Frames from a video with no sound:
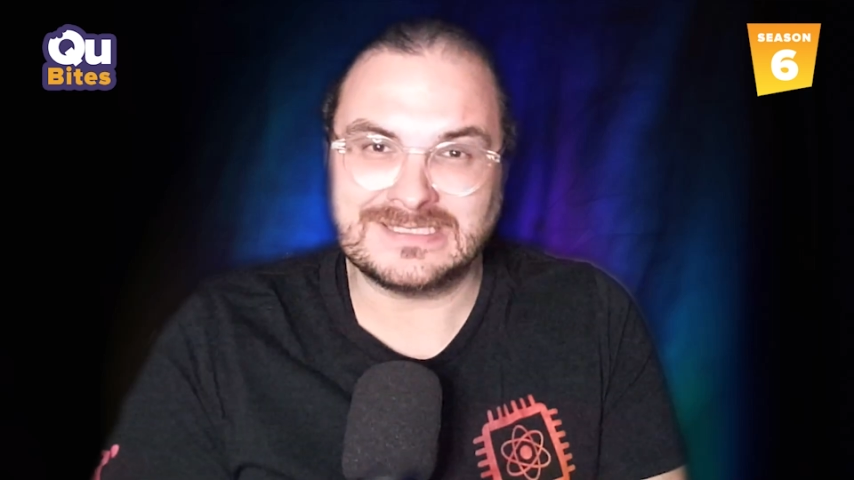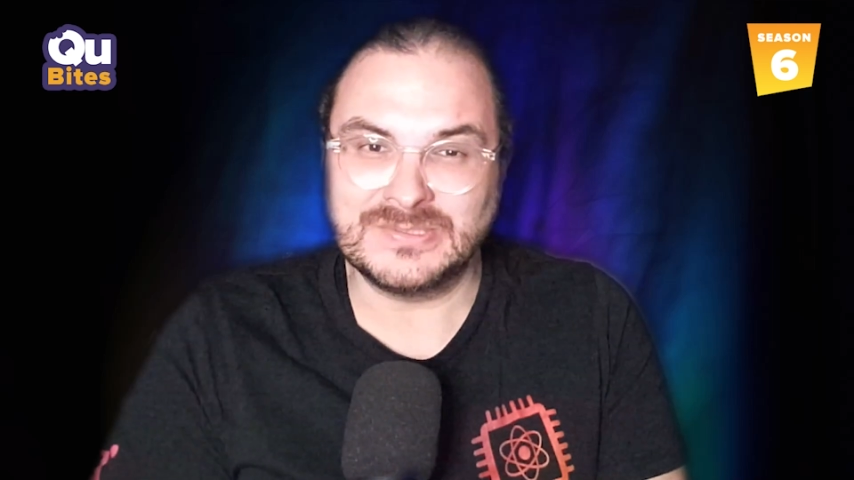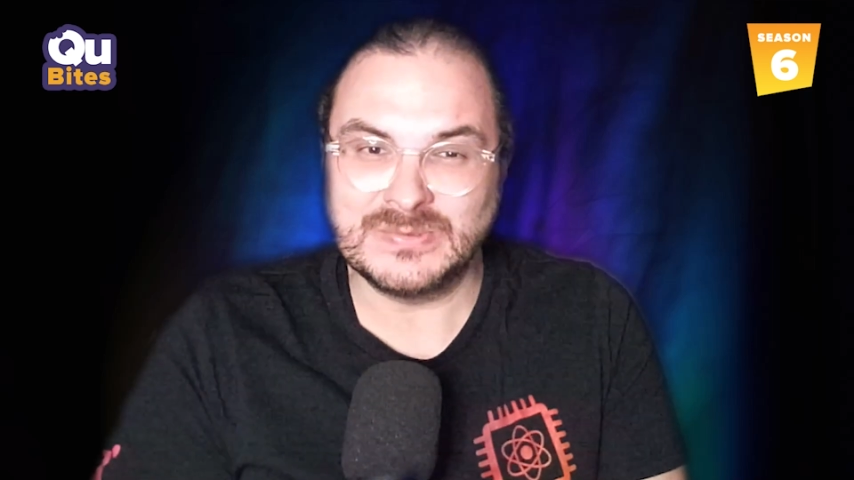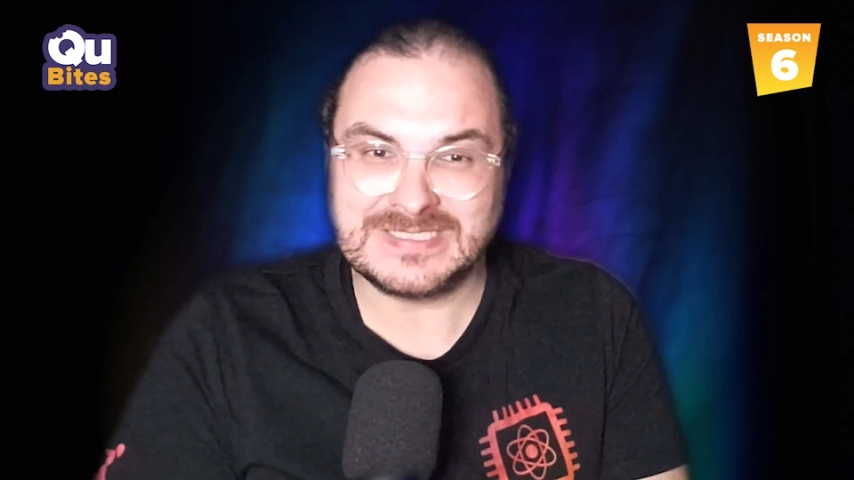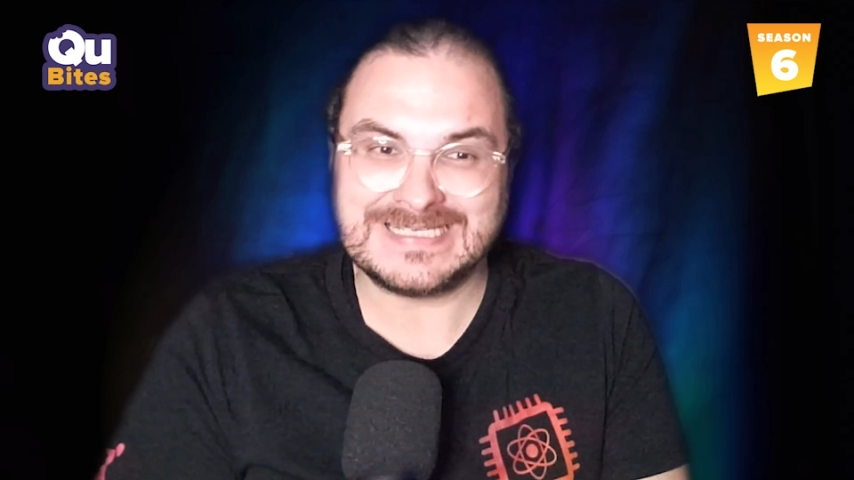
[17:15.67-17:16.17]

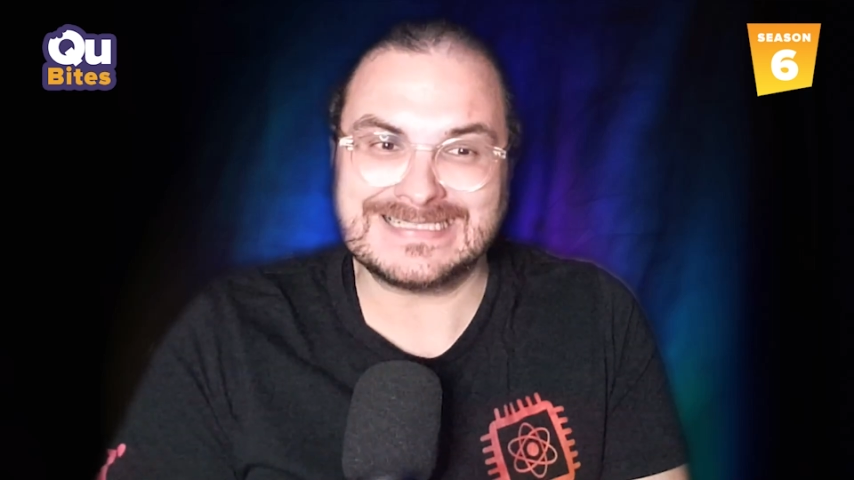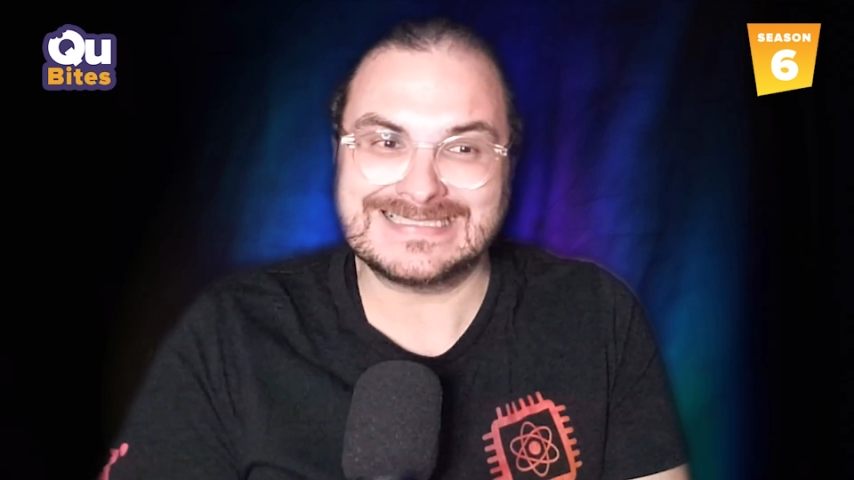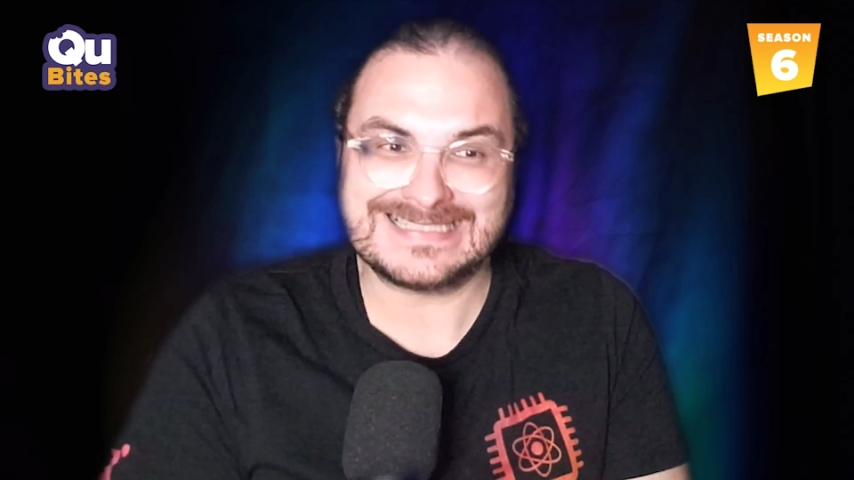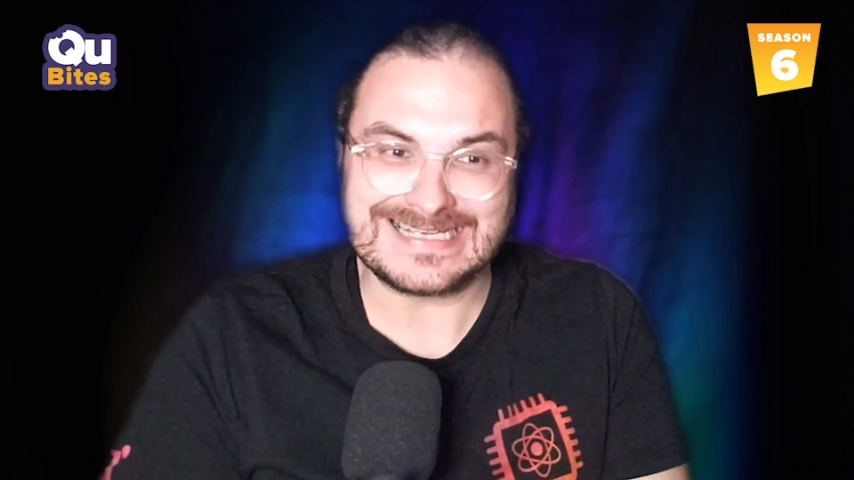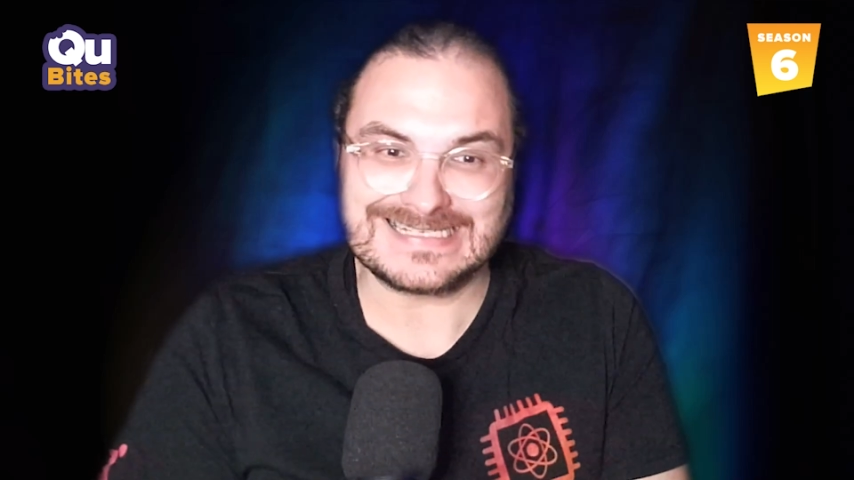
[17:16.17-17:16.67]
to
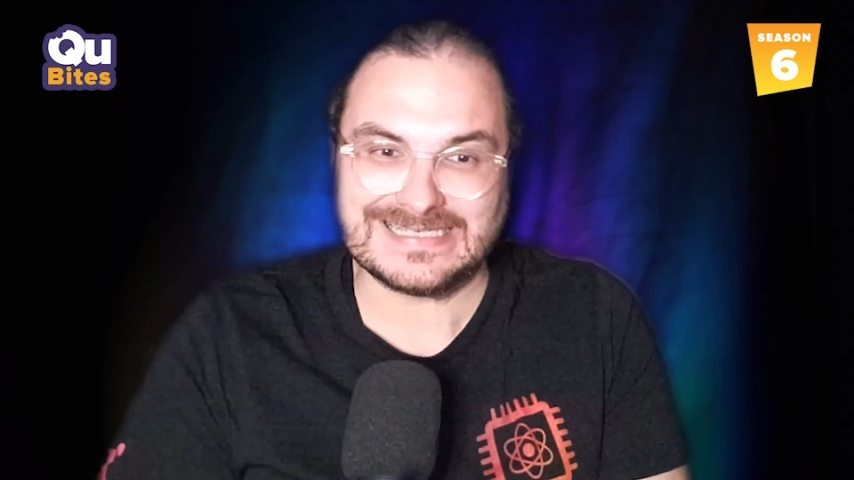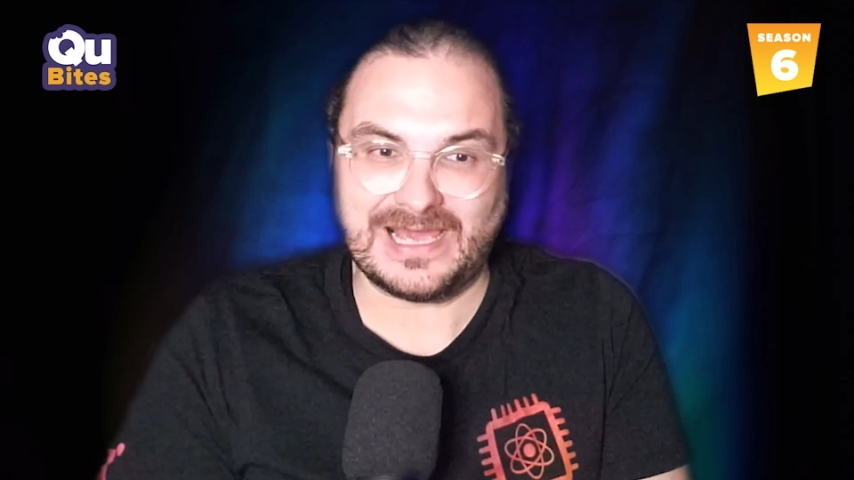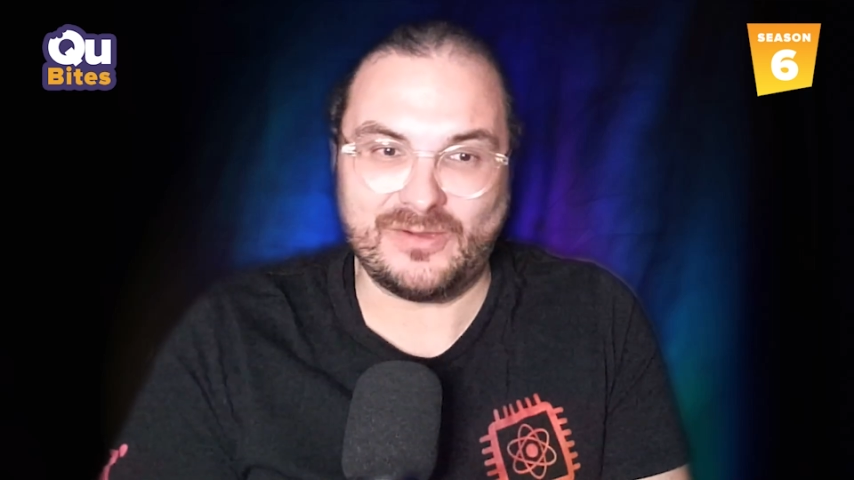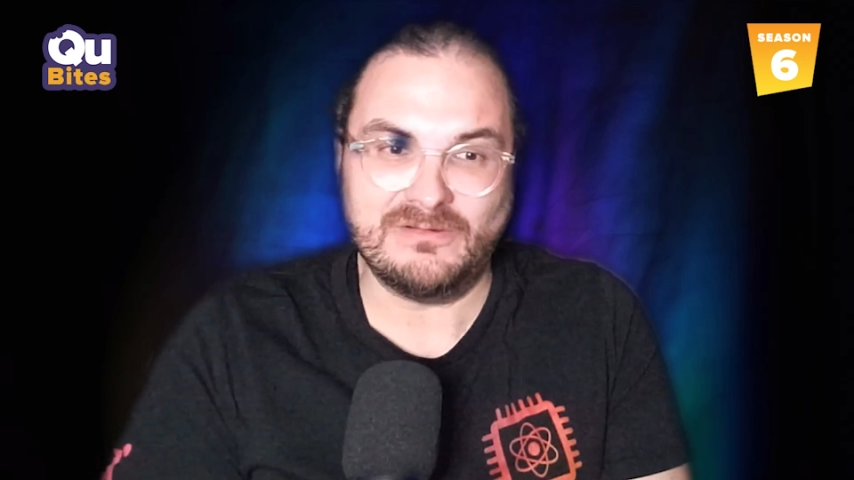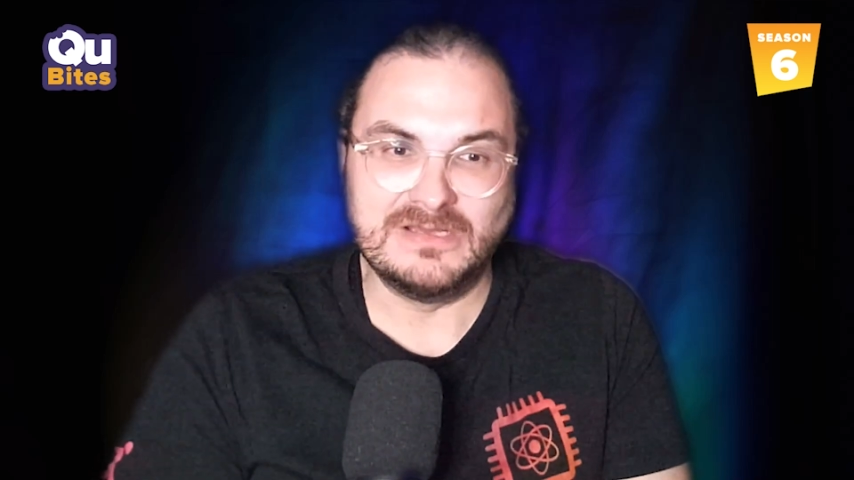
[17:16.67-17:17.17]
season six
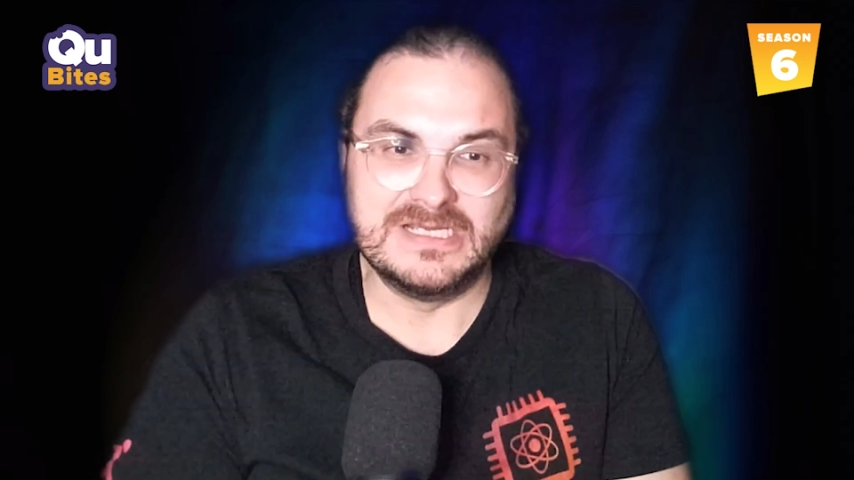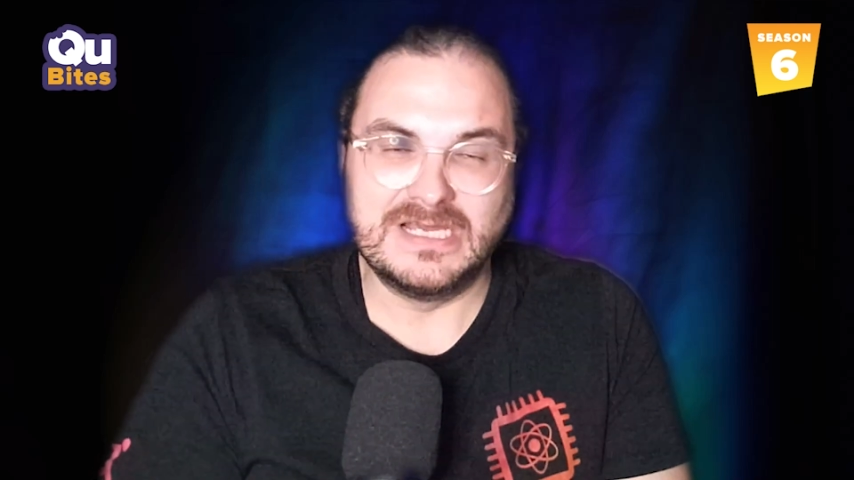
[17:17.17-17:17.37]
now.